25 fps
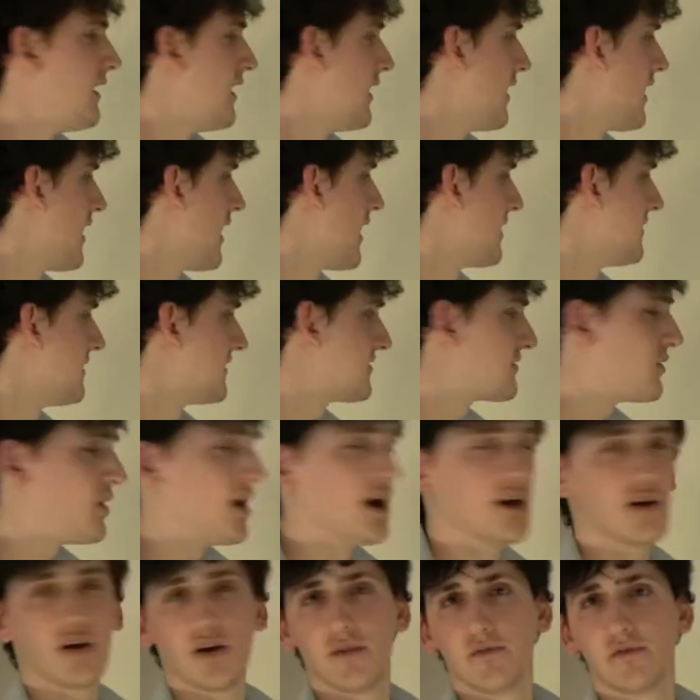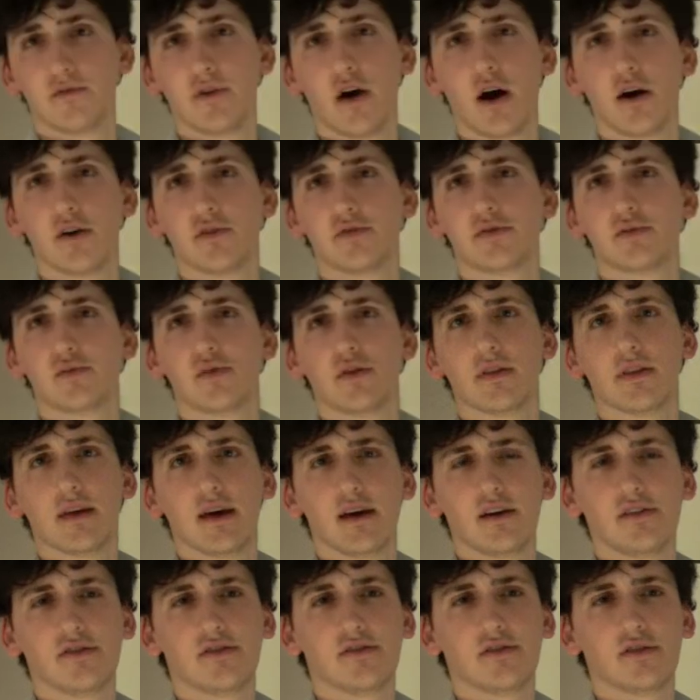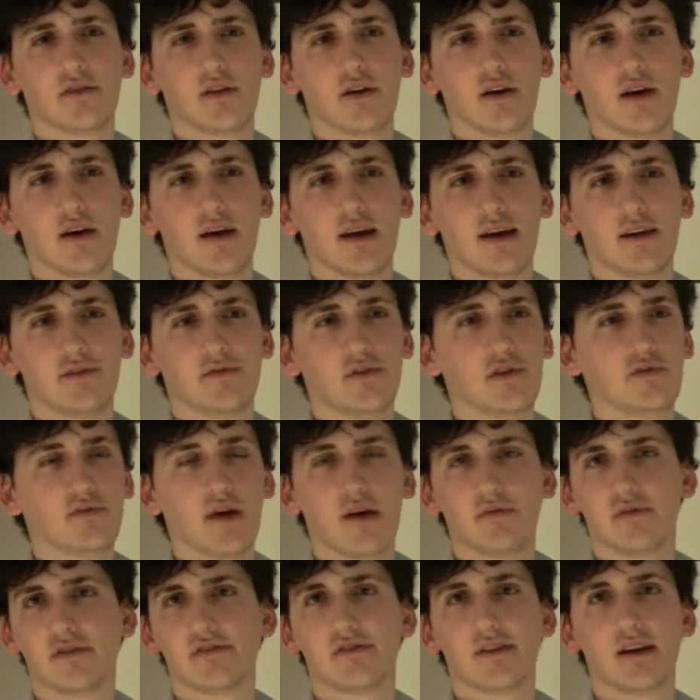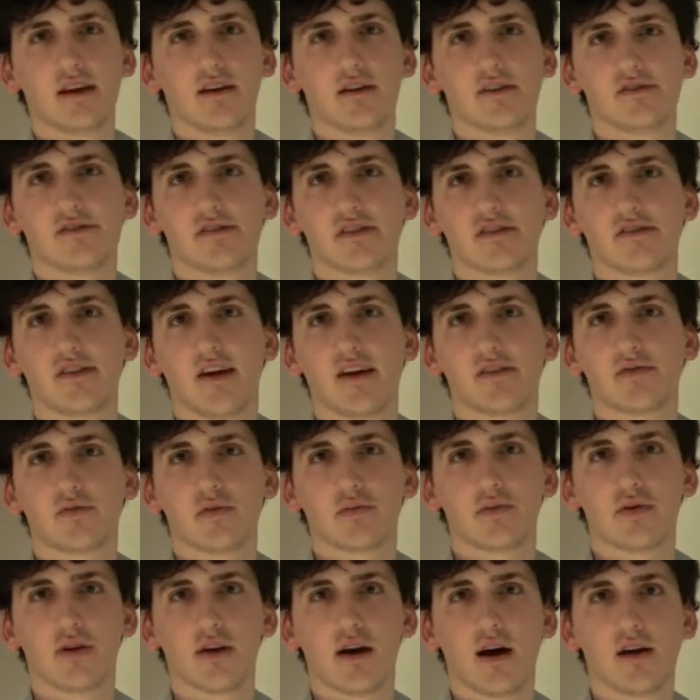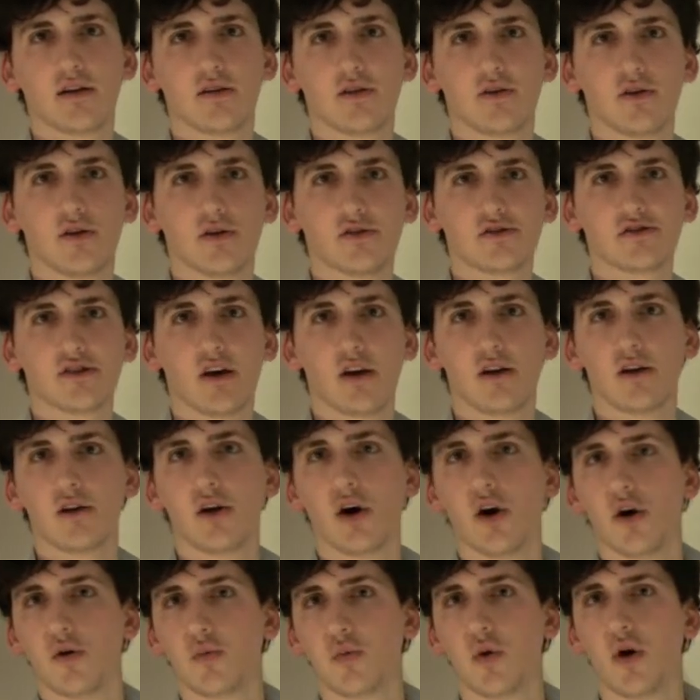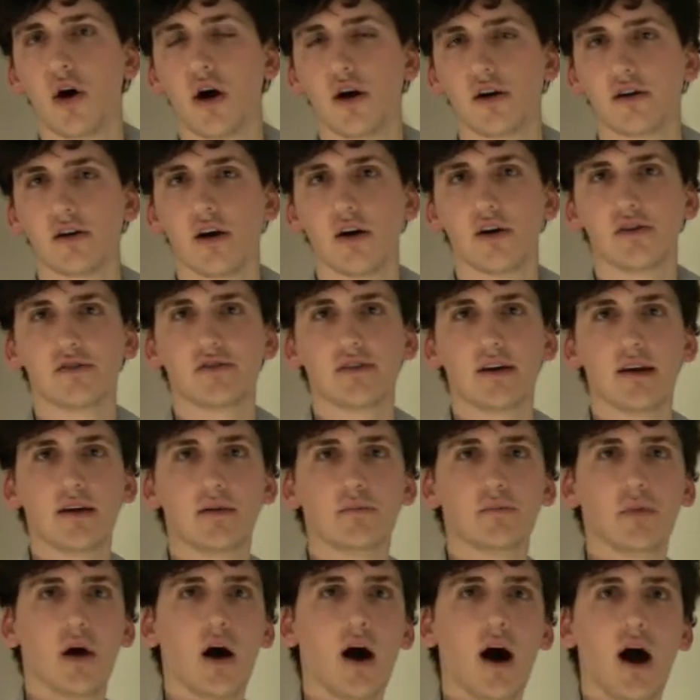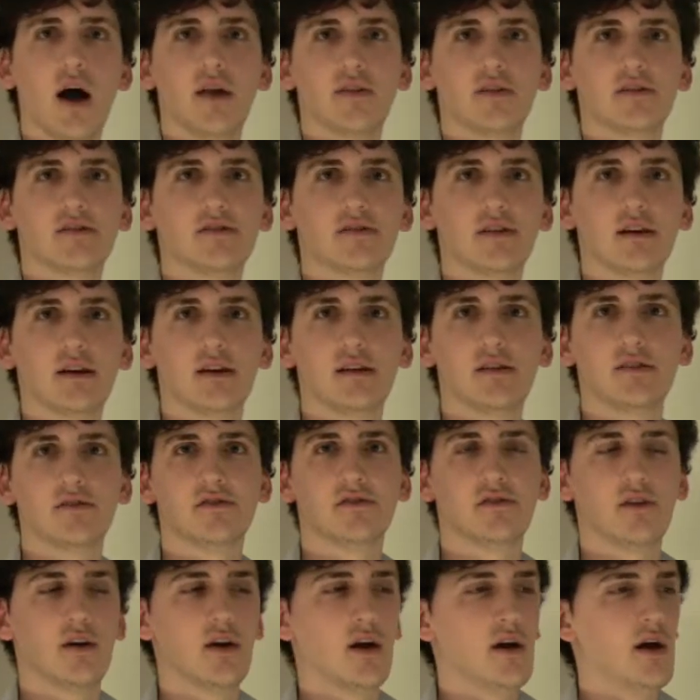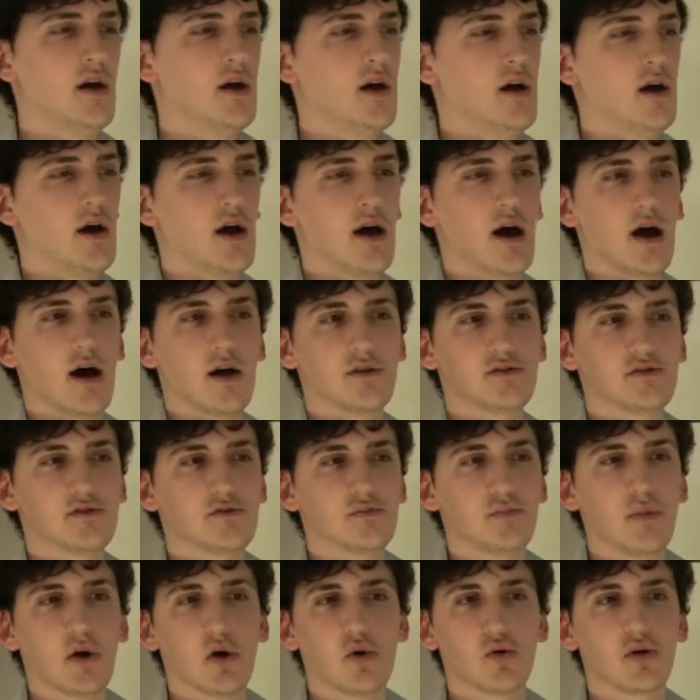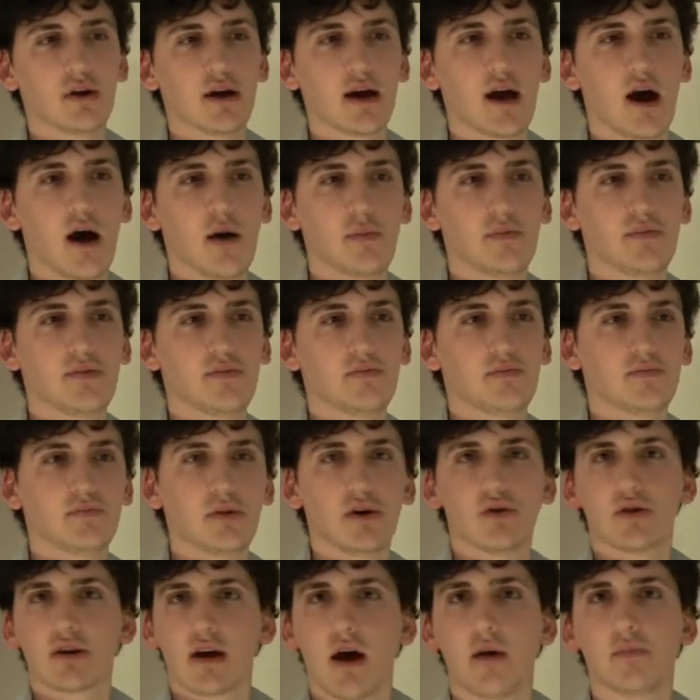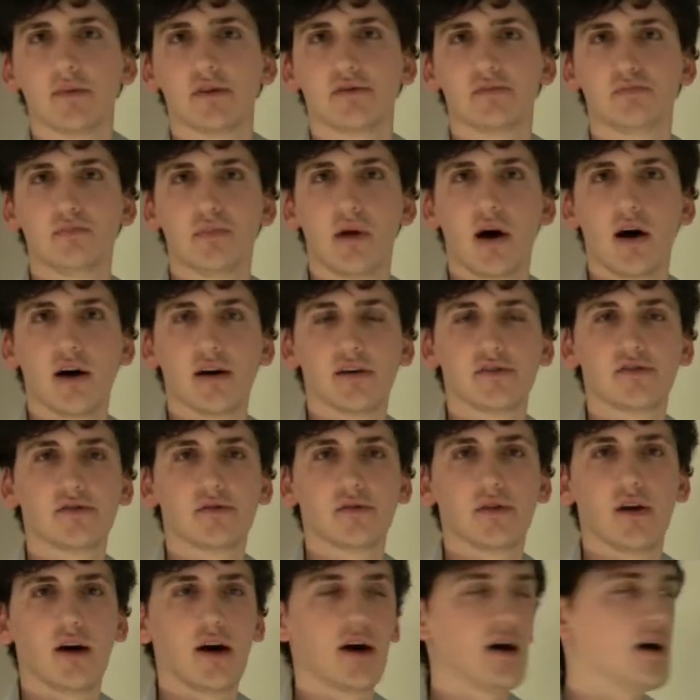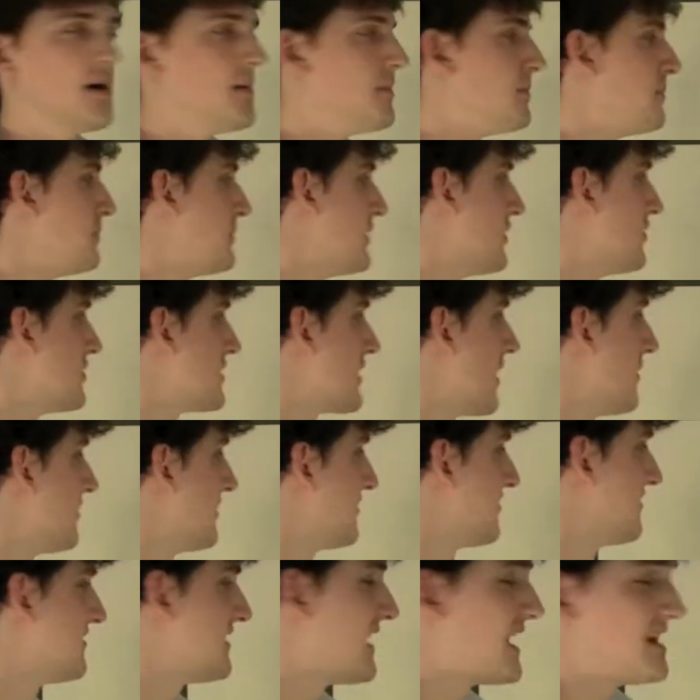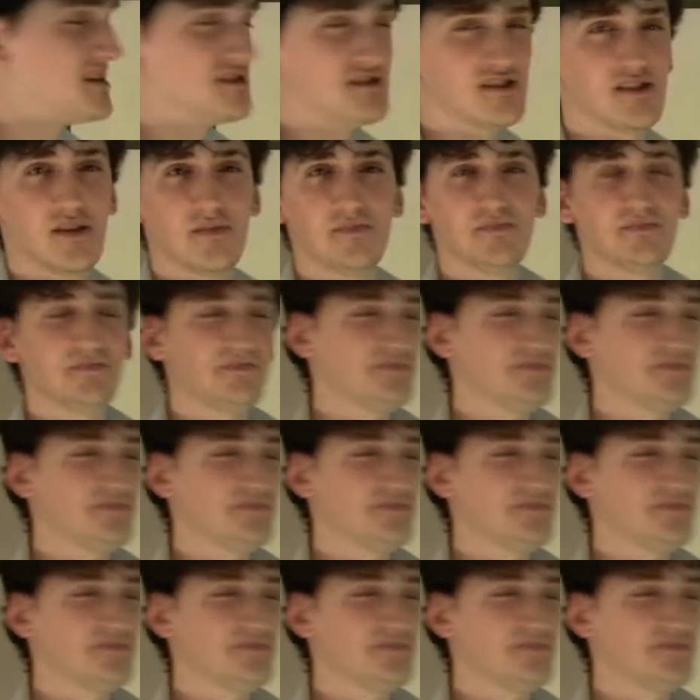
There's quite a lot involved with this. If you've ever seen a successful product launch, a lot of work goes in behind the scenes, just building up this buzz, building up this attention.